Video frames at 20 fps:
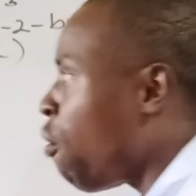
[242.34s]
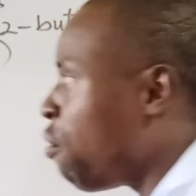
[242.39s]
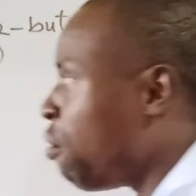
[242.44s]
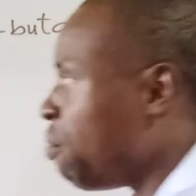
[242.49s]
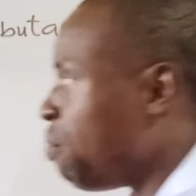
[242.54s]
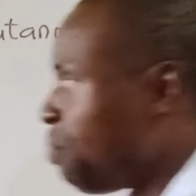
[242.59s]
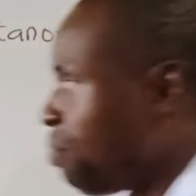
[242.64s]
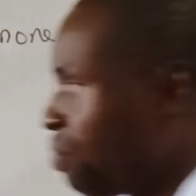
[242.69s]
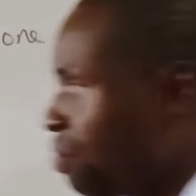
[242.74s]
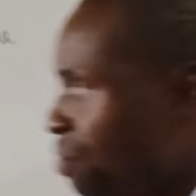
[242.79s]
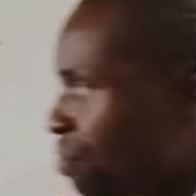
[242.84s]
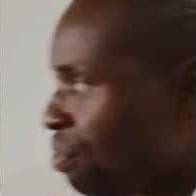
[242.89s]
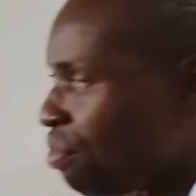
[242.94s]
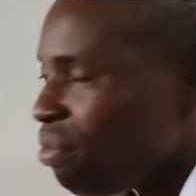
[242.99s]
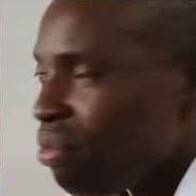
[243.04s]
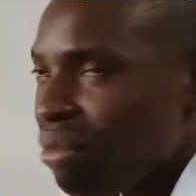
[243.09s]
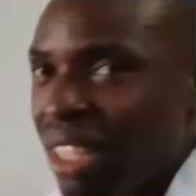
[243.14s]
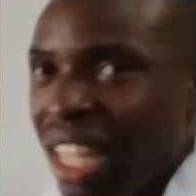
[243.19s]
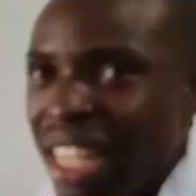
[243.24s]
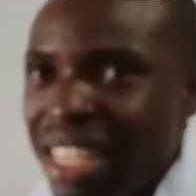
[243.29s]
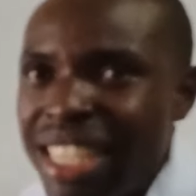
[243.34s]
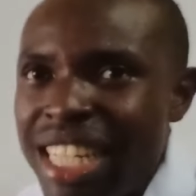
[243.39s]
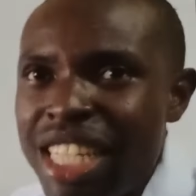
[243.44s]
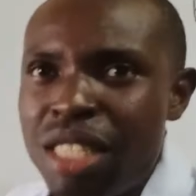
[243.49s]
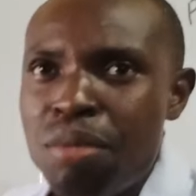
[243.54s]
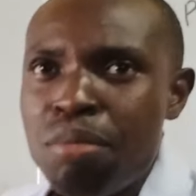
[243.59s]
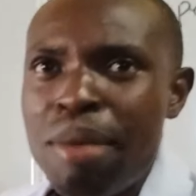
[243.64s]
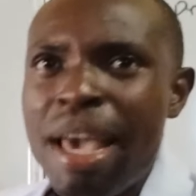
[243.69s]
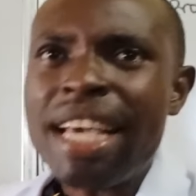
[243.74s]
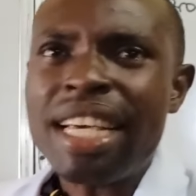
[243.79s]
of
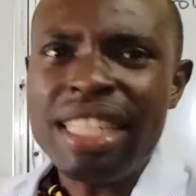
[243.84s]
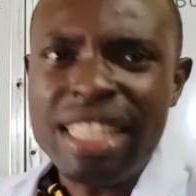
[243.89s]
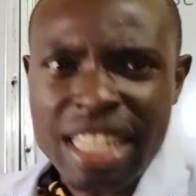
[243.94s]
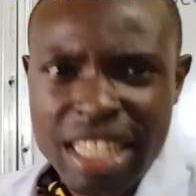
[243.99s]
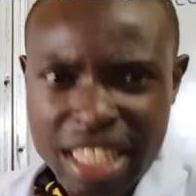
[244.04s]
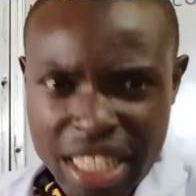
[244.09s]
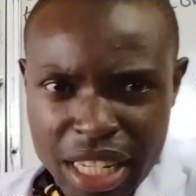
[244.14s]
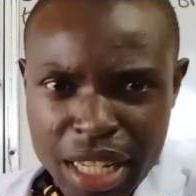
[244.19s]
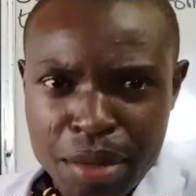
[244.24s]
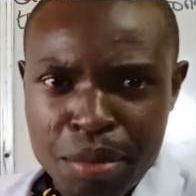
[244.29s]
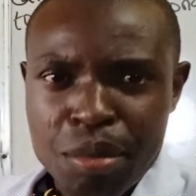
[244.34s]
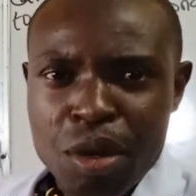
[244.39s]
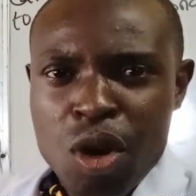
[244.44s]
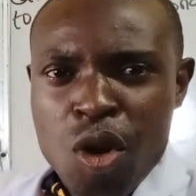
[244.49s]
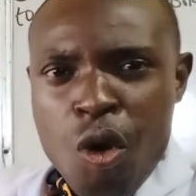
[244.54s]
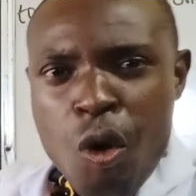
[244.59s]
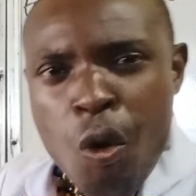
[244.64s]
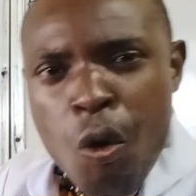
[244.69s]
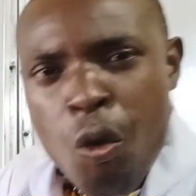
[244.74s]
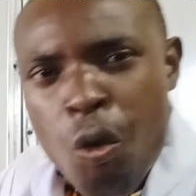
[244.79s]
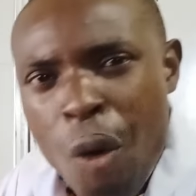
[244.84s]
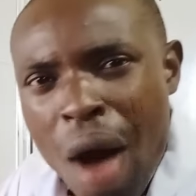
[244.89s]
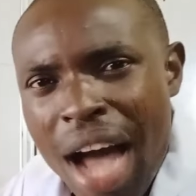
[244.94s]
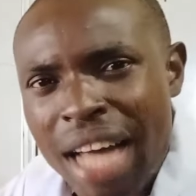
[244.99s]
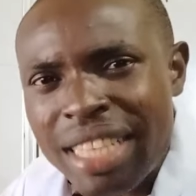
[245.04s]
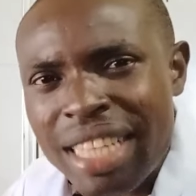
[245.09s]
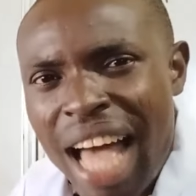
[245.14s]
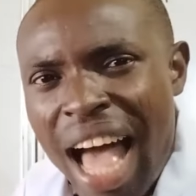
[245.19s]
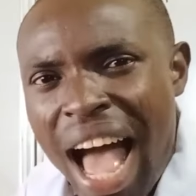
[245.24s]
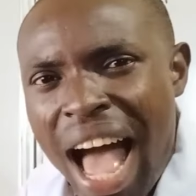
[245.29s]
this mechanism
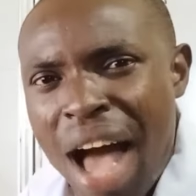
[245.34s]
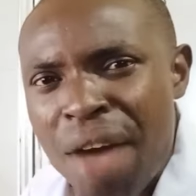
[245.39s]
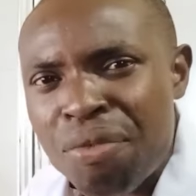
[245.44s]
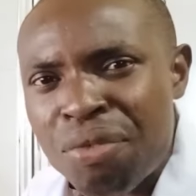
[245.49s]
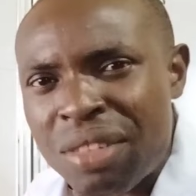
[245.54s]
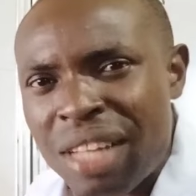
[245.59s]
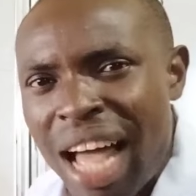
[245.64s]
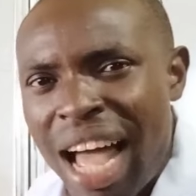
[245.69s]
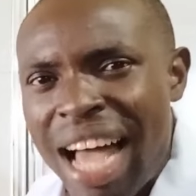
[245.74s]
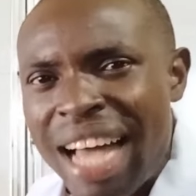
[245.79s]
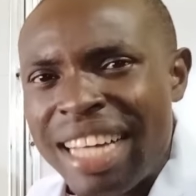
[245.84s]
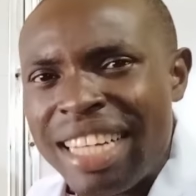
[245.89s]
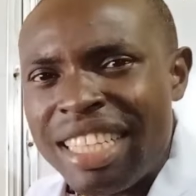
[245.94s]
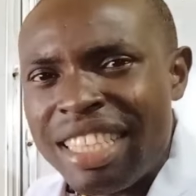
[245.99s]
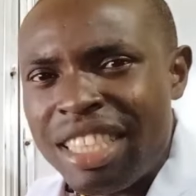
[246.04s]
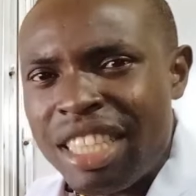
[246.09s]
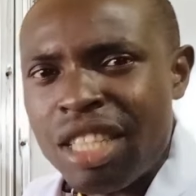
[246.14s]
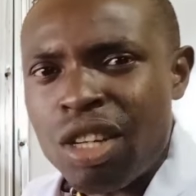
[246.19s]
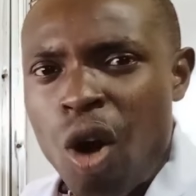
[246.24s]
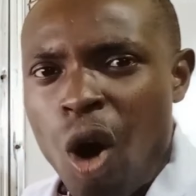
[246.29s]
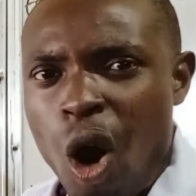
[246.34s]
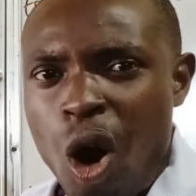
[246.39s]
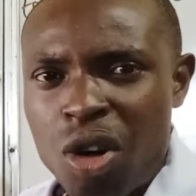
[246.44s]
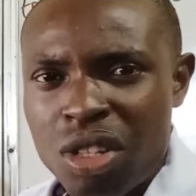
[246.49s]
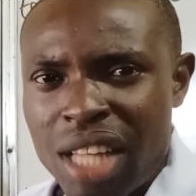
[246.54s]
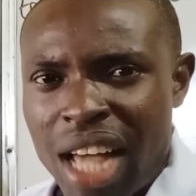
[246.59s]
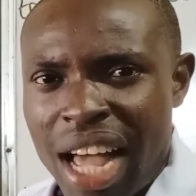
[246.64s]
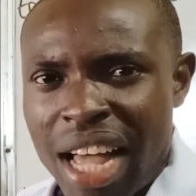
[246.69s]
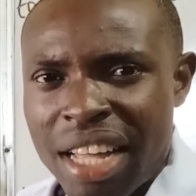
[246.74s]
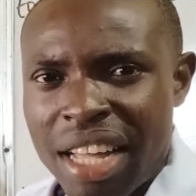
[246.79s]
one after the
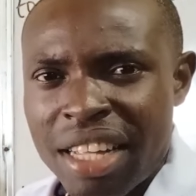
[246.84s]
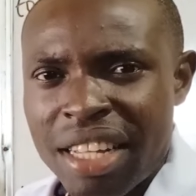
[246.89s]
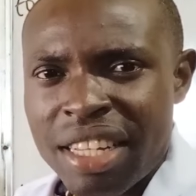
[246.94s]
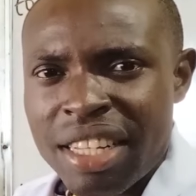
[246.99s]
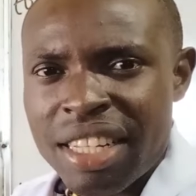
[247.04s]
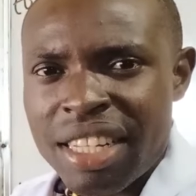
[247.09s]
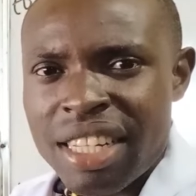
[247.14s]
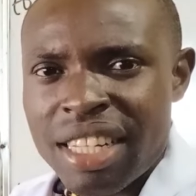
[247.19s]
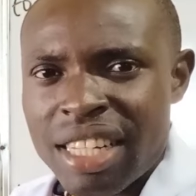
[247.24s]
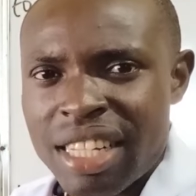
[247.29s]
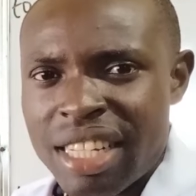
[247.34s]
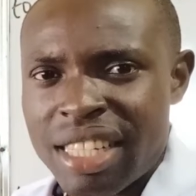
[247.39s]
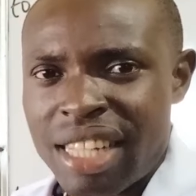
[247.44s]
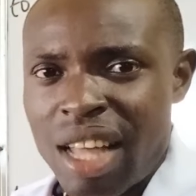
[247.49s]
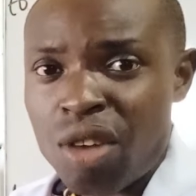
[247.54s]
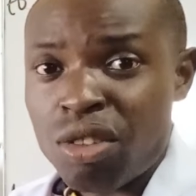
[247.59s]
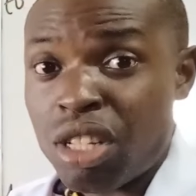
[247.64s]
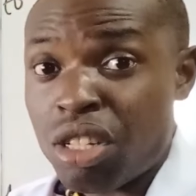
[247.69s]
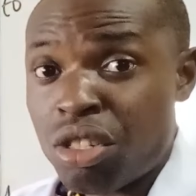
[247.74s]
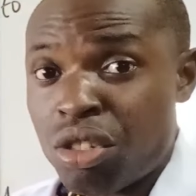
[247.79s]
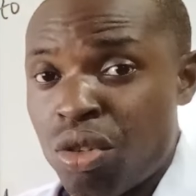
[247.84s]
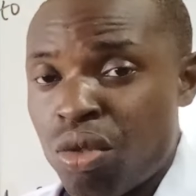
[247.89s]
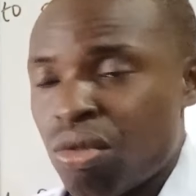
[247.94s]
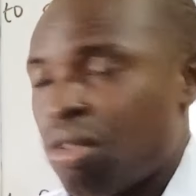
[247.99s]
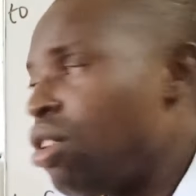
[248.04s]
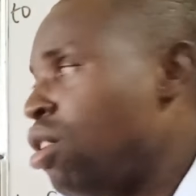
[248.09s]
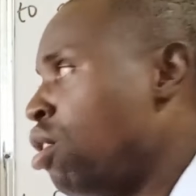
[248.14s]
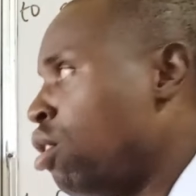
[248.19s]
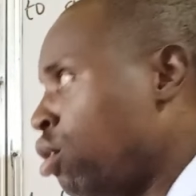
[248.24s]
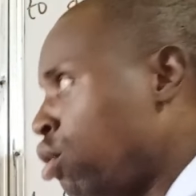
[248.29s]
other. Is that
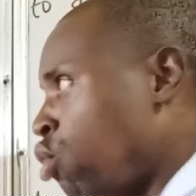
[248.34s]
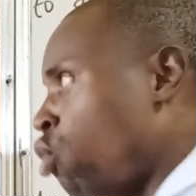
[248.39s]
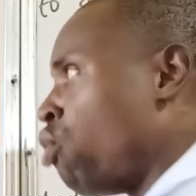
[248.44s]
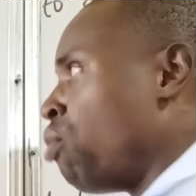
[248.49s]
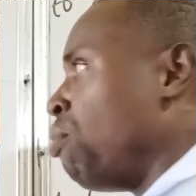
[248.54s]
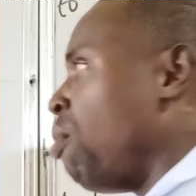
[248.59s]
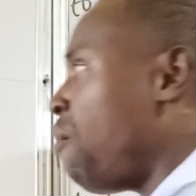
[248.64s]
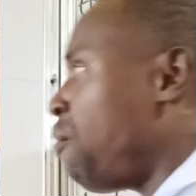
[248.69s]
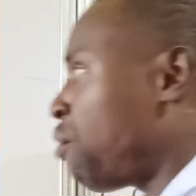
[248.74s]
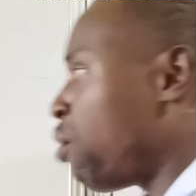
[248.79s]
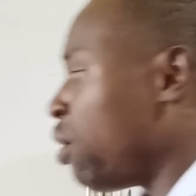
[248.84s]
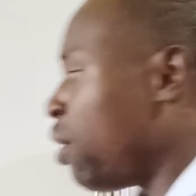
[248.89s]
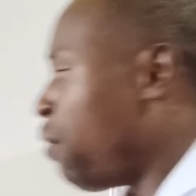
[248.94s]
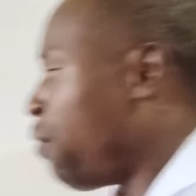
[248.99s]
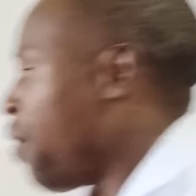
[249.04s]
understood? So we'll move to